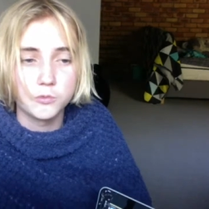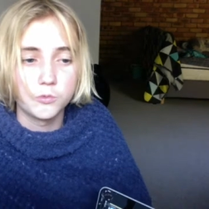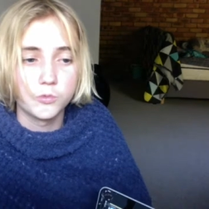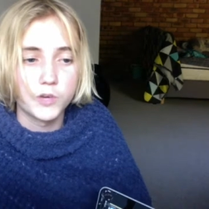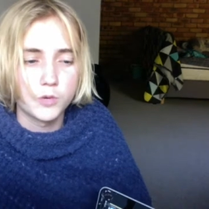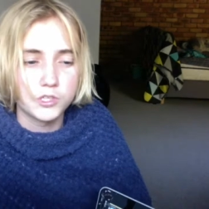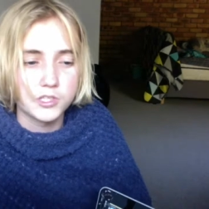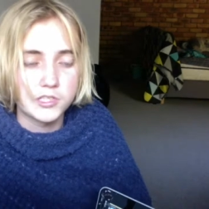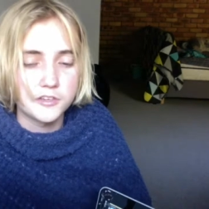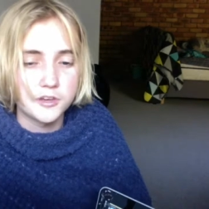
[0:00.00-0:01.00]
rewatched this
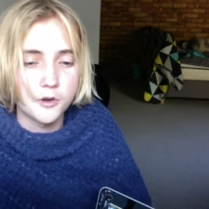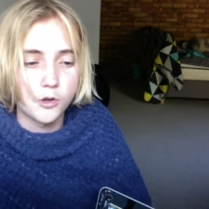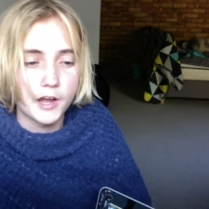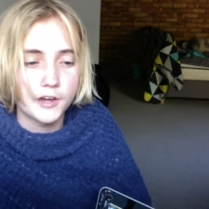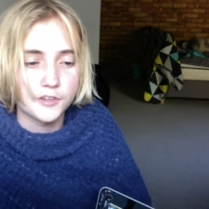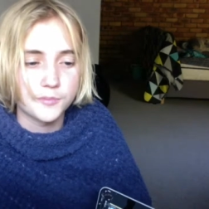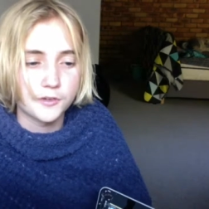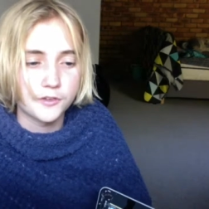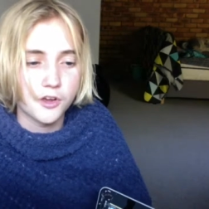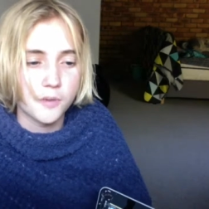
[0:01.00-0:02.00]
and did not like it as much
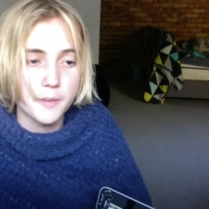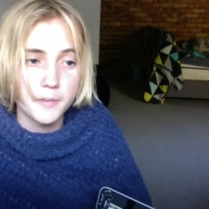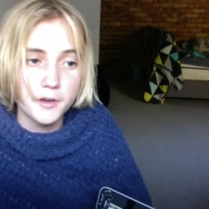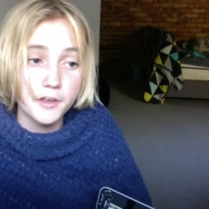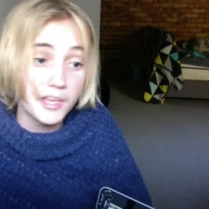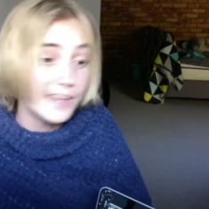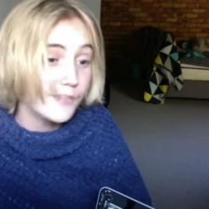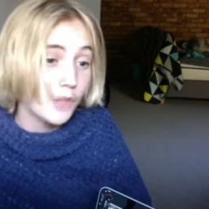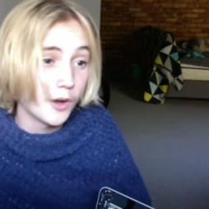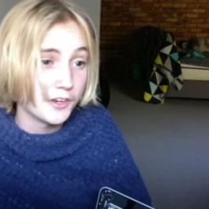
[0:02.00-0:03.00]
as I remembered, even
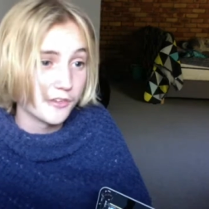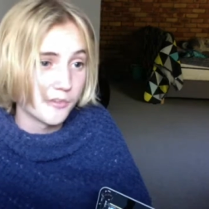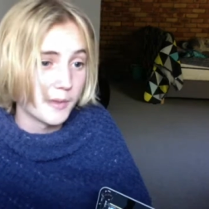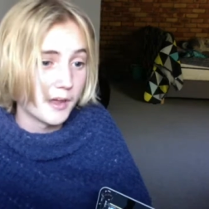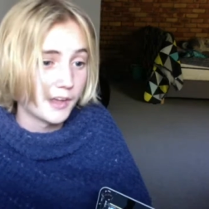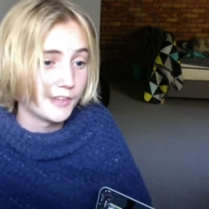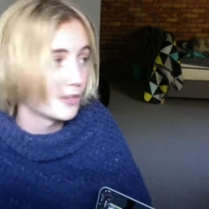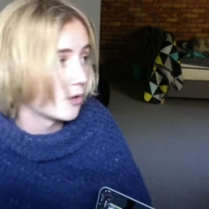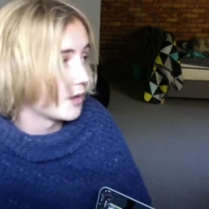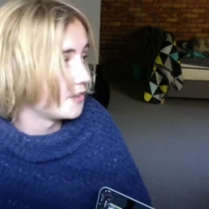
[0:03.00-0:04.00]
though I didn't
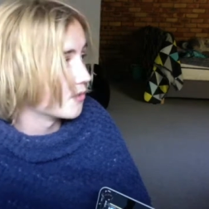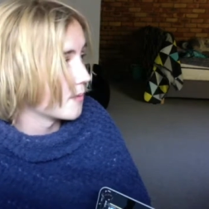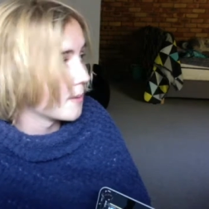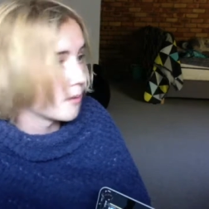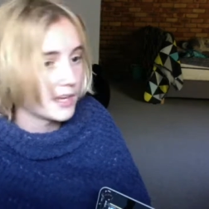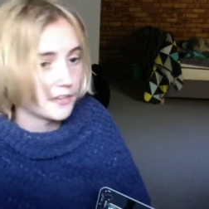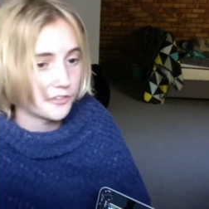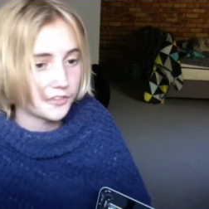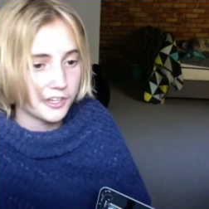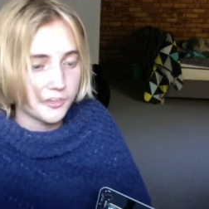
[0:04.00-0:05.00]
remember I even
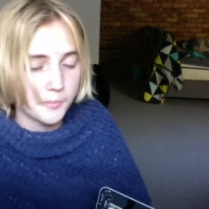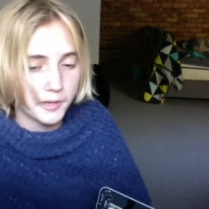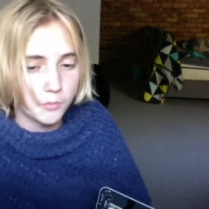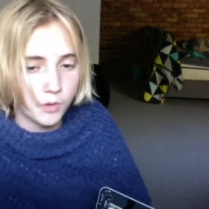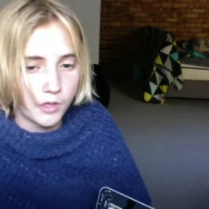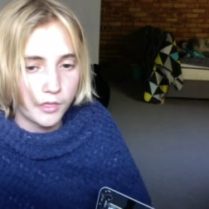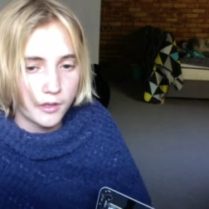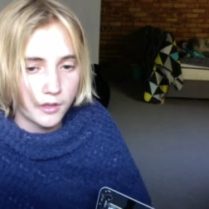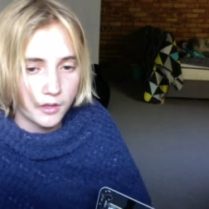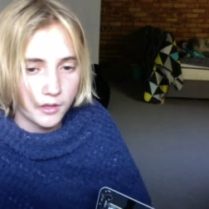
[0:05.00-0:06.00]
seen it to begin with.
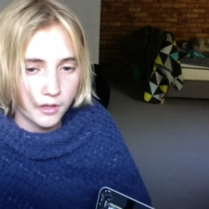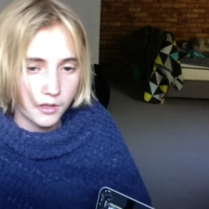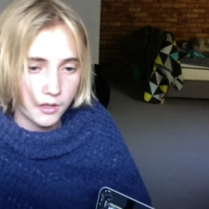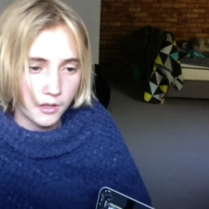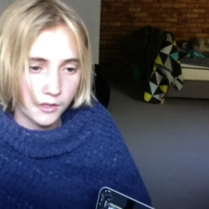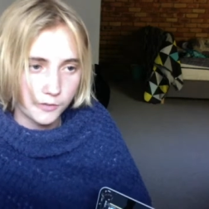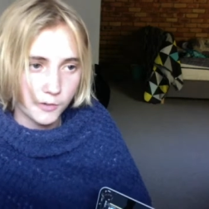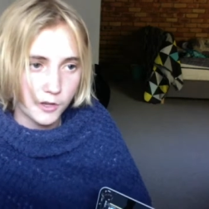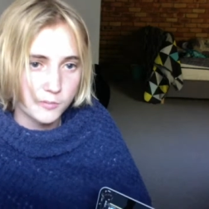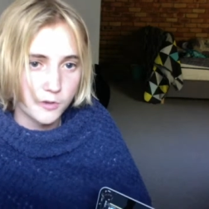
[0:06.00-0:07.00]
It's one
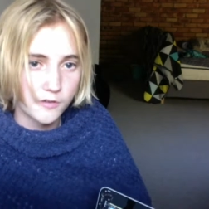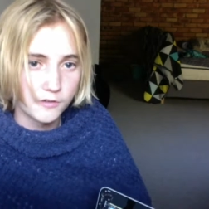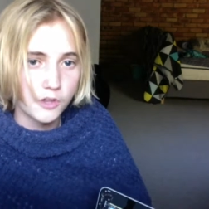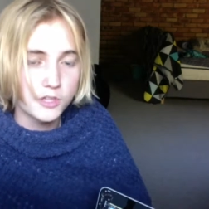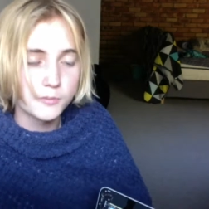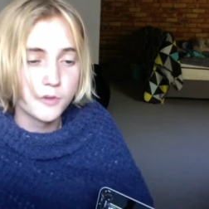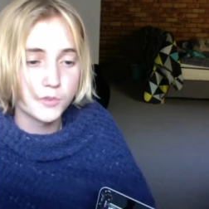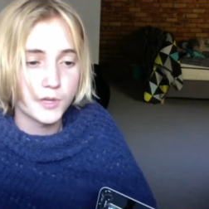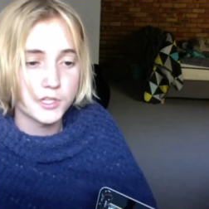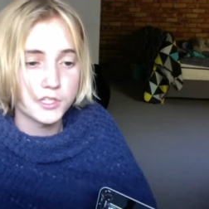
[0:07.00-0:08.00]
of those those movies
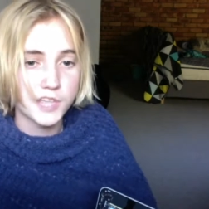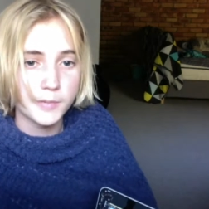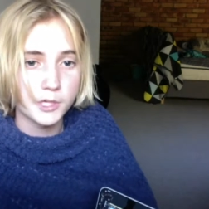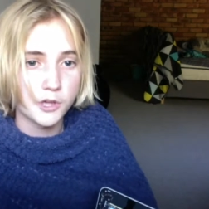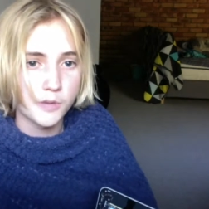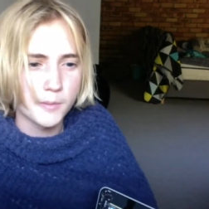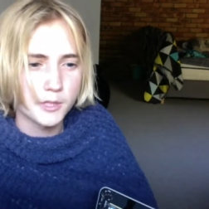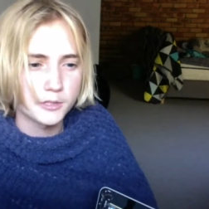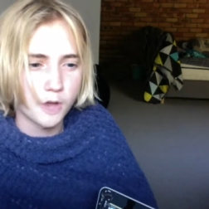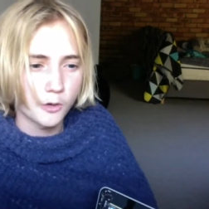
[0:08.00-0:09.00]
where you see them and you don't remember the
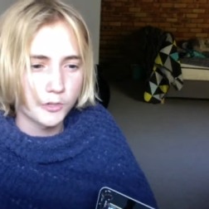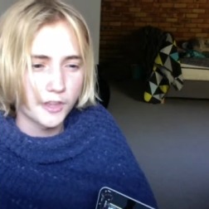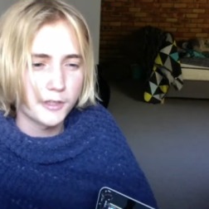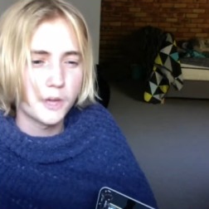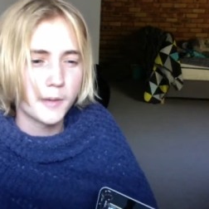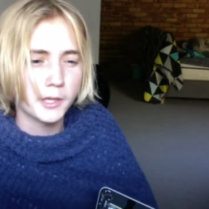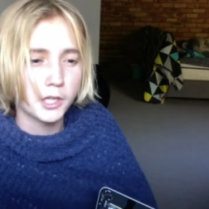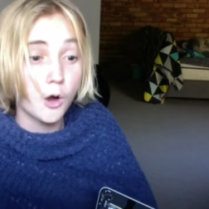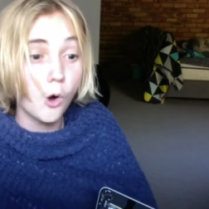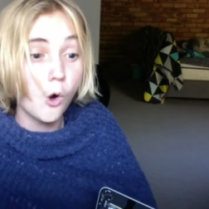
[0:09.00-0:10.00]
titles, and then you go back, you're like,
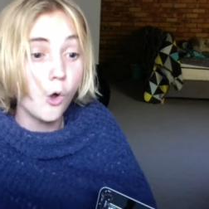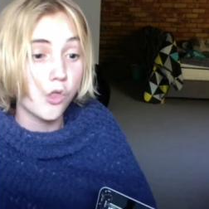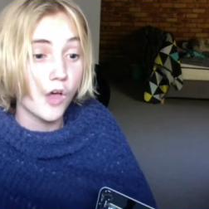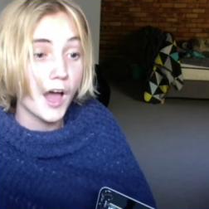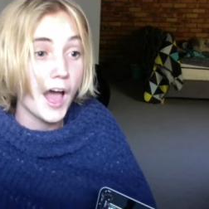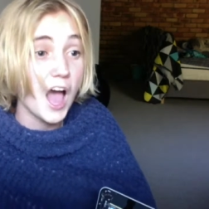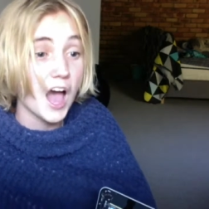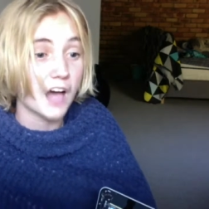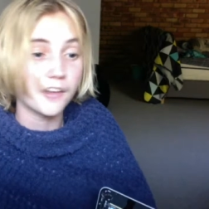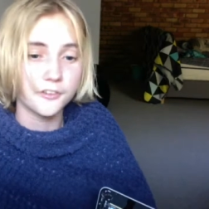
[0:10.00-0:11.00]
oh,
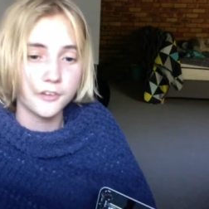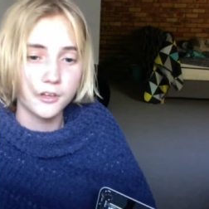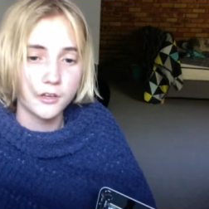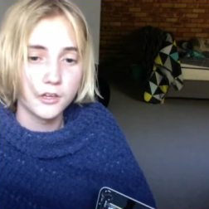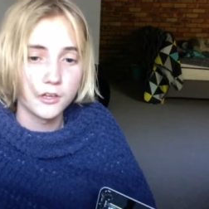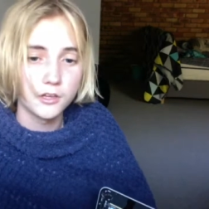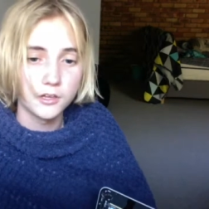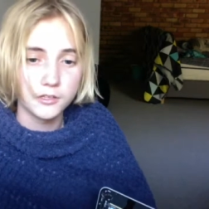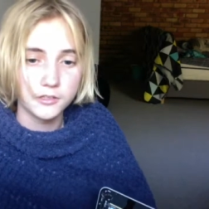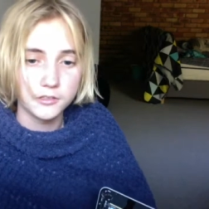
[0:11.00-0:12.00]
that.
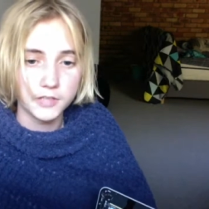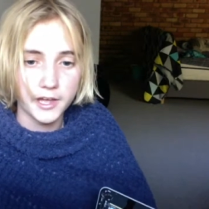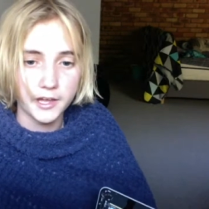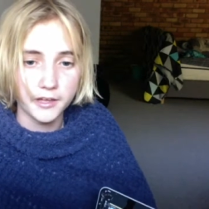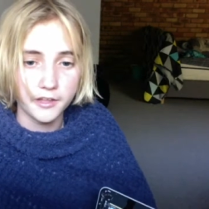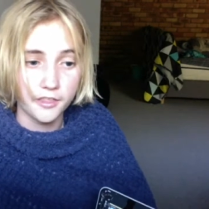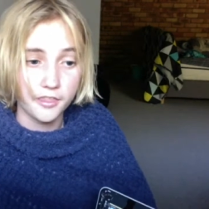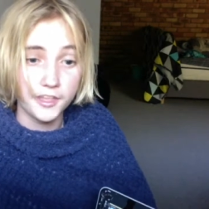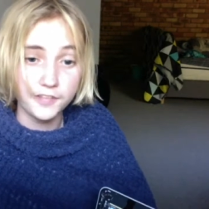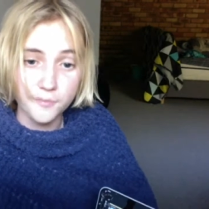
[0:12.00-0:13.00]
Yeah.
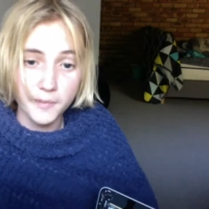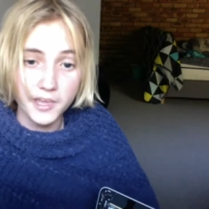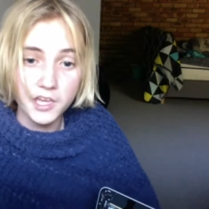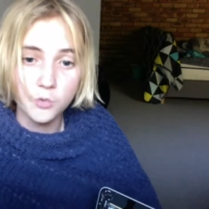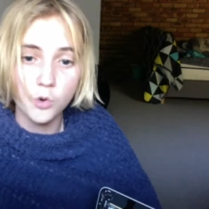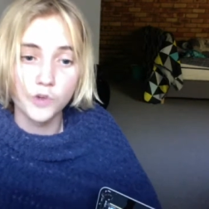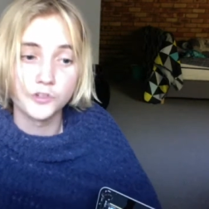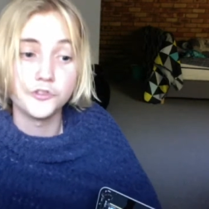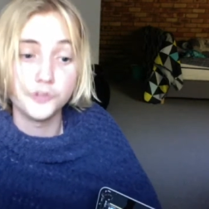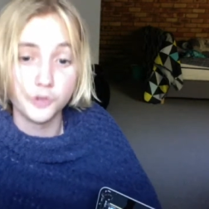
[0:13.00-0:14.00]
This for me was
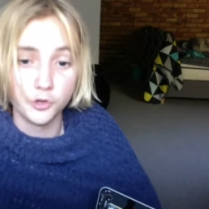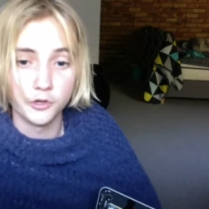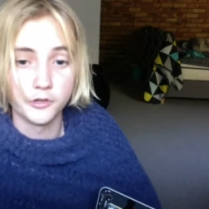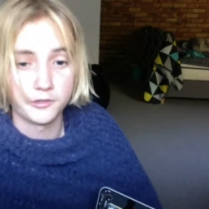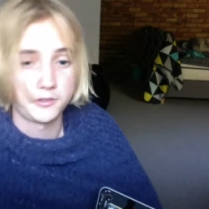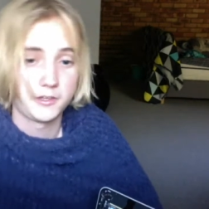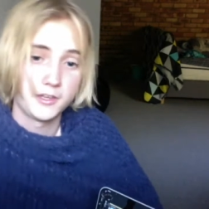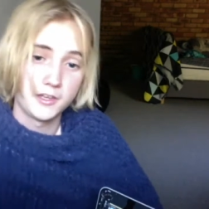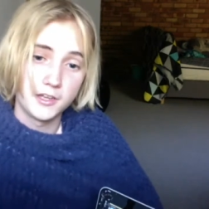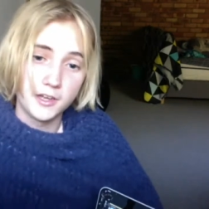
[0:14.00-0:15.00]
June.
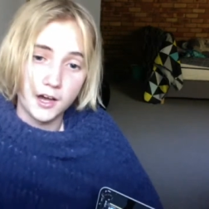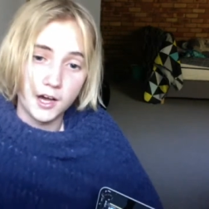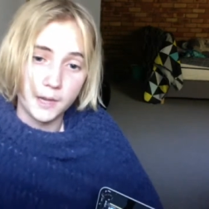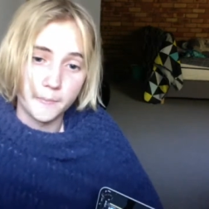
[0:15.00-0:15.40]
Yeah.